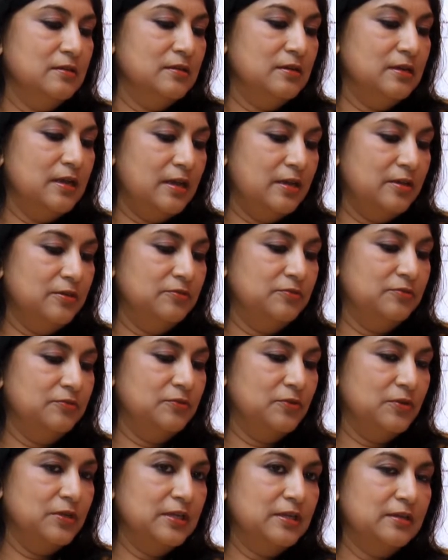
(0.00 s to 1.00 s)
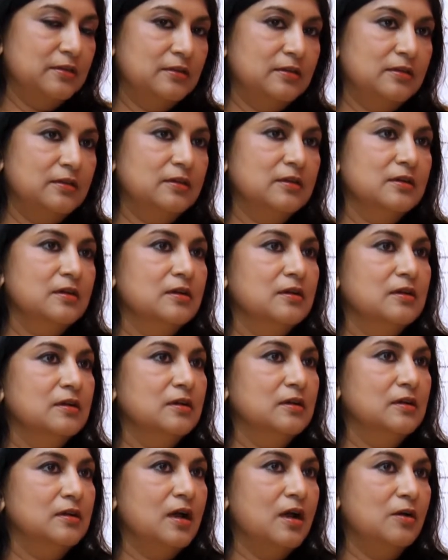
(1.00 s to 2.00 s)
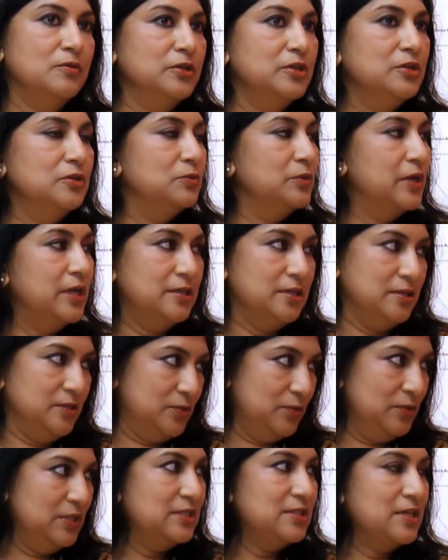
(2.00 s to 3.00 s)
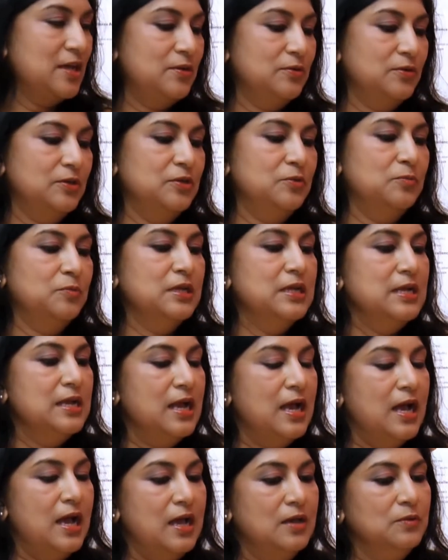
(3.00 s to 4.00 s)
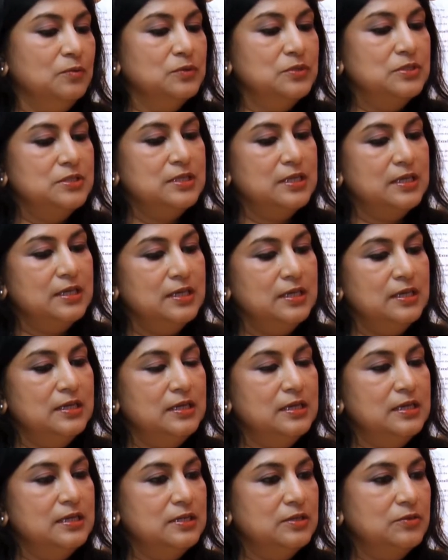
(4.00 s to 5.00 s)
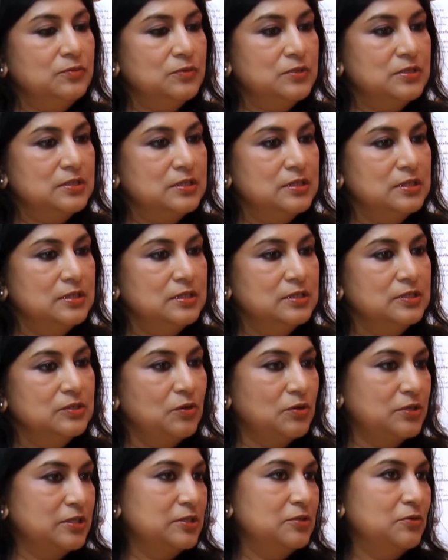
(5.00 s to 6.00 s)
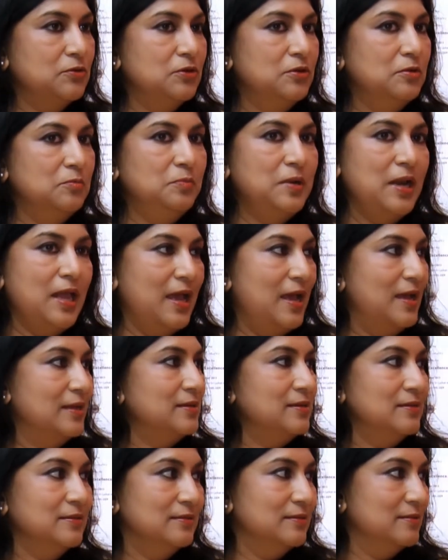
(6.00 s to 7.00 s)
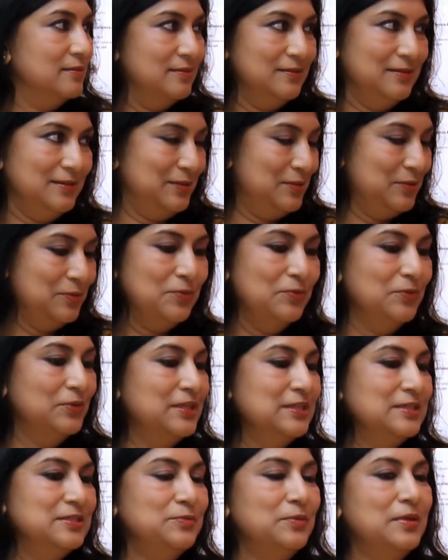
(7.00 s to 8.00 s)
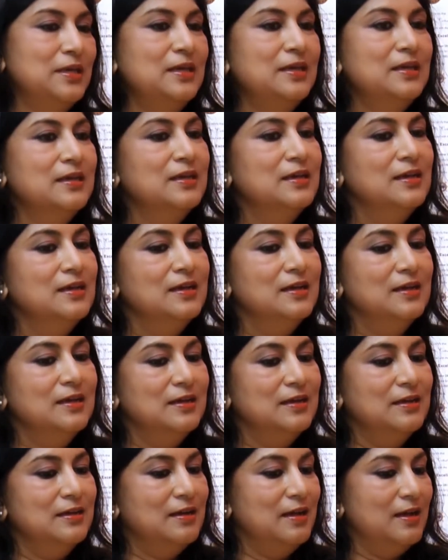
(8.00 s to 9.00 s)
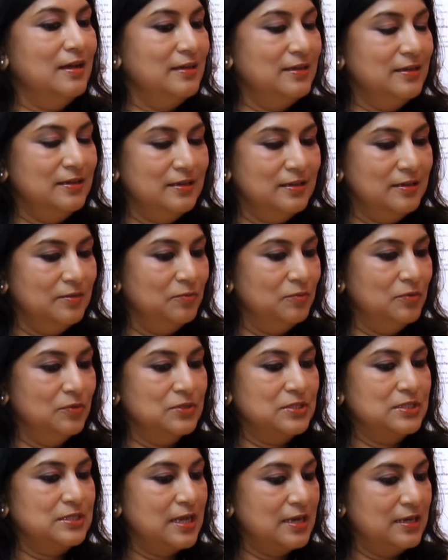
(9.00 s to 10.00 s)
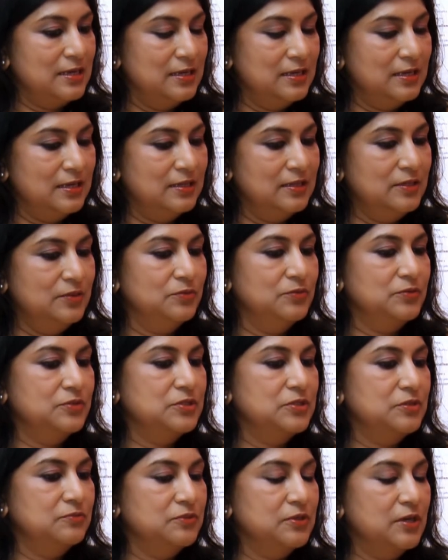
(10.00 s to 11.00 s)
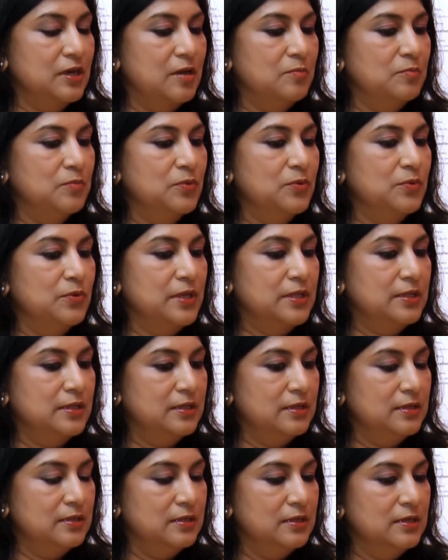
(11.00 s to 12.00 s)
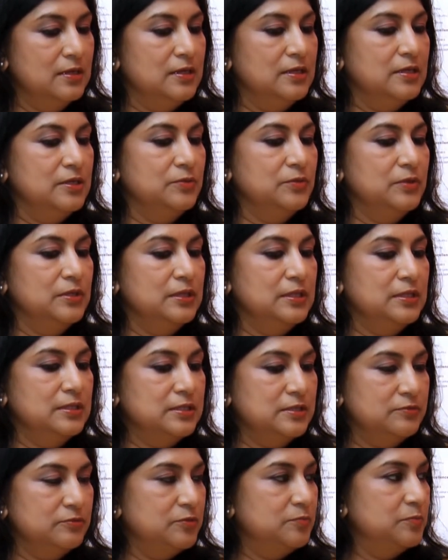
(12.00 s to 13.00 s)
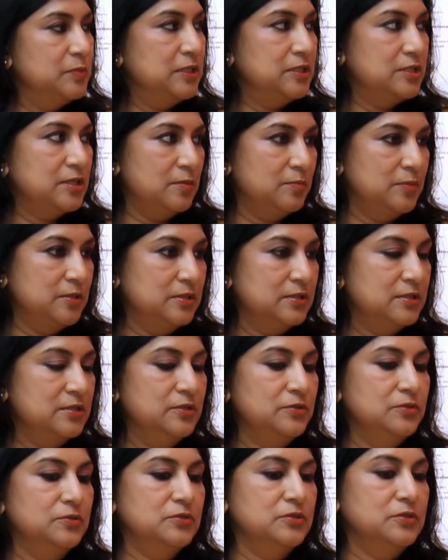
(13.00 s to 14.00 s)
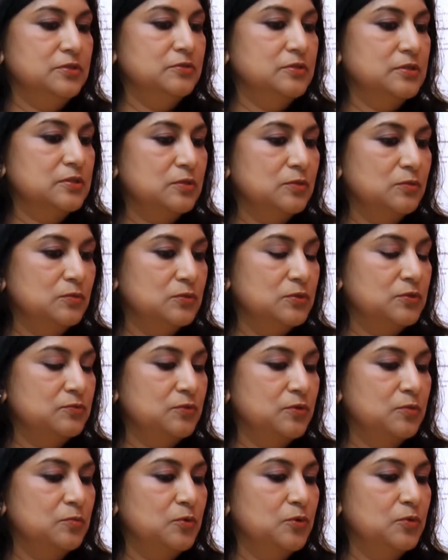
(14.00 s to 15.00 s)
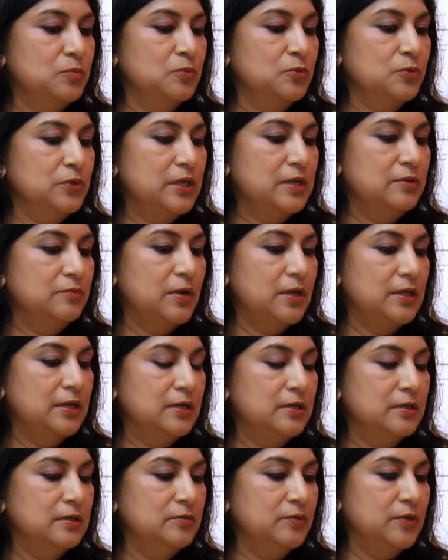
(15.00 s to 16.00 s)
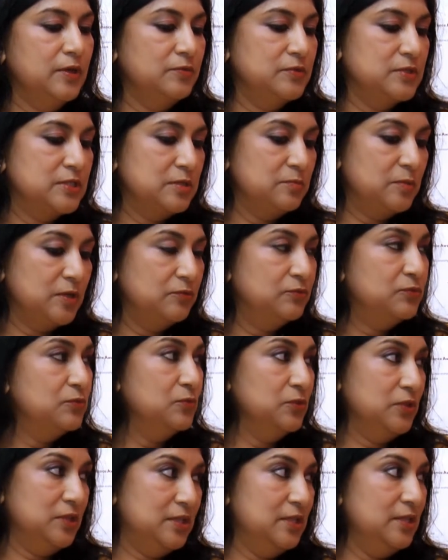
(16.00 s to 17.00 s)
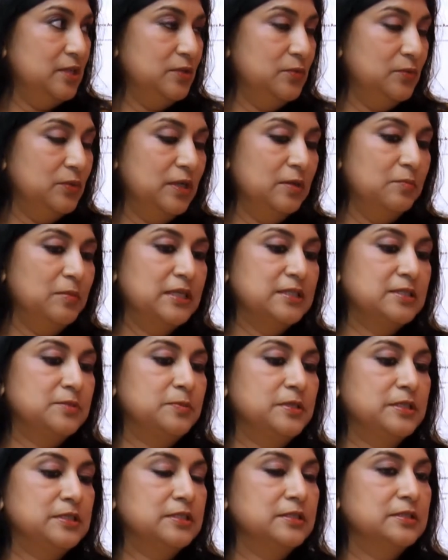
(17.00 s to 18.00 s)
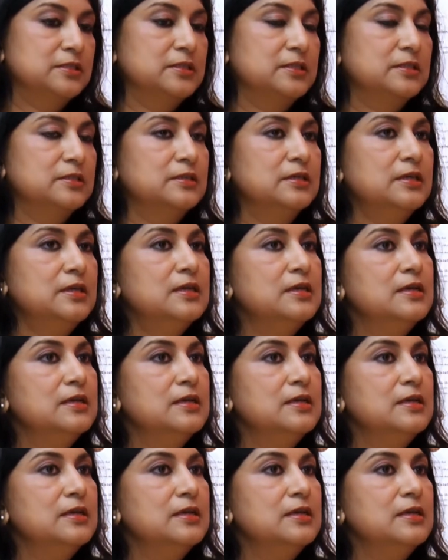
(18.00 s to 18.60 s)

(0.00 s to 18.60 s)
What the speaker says: life or in career, how did you get into this, how did you, I would say it was not at all planned to go this way. I was studying at the University of Colombo, and then during the JVP troubles the university was closed for about more than 1 year. I was in my 4th year doing a maths special degree.